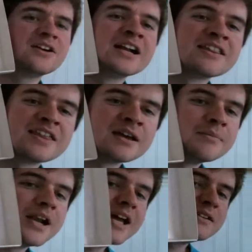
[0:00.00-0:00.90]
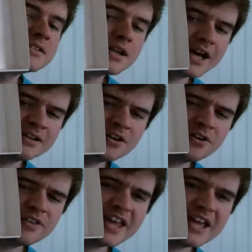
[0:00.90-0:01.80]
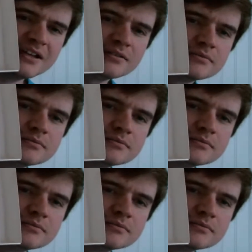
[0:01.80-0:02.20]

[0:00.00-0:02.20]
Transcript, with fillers: it or anything, but I I know that